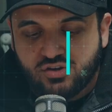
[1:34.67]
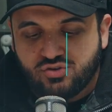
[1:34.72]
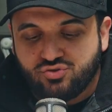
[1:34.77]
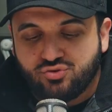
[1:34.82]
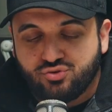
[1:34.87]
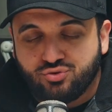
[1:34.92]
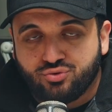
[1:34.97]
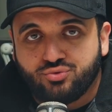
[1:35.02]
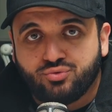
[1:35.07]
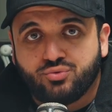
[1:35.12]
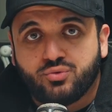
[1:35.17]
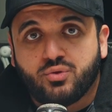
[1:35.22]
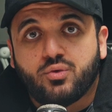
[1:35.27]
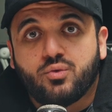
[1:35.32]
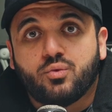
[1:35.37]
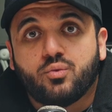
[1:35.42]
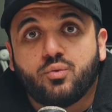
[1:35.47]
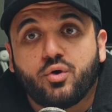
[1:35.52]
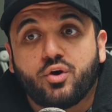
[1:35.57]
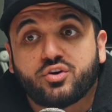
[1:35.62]
you
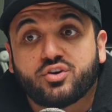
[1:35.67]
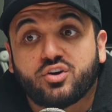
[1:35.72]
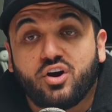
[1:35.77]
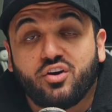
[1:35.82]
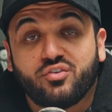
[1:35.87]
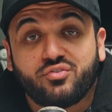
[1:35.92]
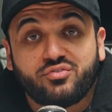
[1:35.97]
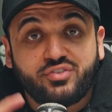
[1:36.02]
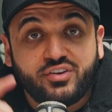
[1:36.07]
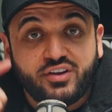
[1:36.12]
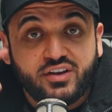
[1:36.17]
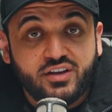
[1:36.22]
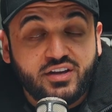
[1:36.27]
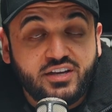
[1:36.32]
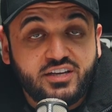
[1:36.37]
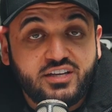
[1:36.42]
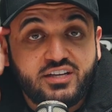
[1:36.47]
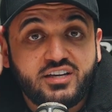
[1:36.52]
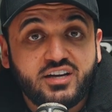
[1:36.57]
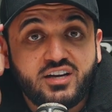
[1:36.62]
work off
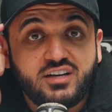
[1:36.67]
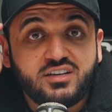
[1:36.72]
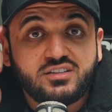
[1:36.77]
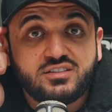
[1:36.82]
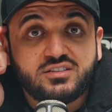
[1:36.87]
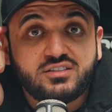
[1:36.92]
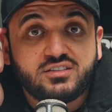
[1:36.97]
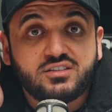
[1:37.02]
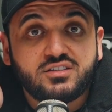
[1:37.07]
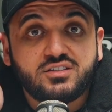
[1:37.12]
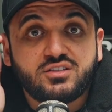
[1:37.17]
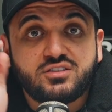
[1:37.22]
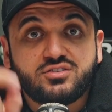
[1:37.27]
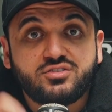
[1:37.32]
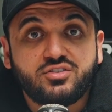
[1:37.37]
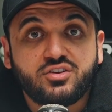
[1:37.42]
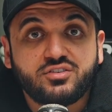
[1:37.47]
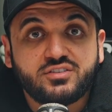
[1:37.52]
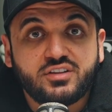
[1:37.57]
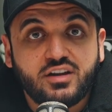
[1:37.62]
here,
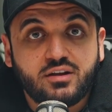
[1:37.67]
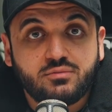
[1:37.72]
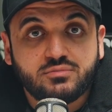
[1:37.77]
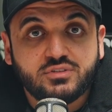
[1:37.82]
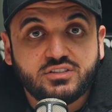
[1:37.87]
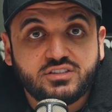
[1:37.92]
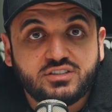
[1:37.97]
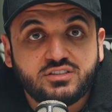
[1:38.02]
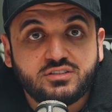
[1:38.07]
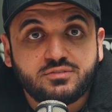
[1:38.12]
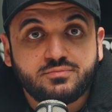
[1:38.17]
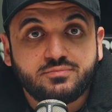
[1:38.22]
not the numbers,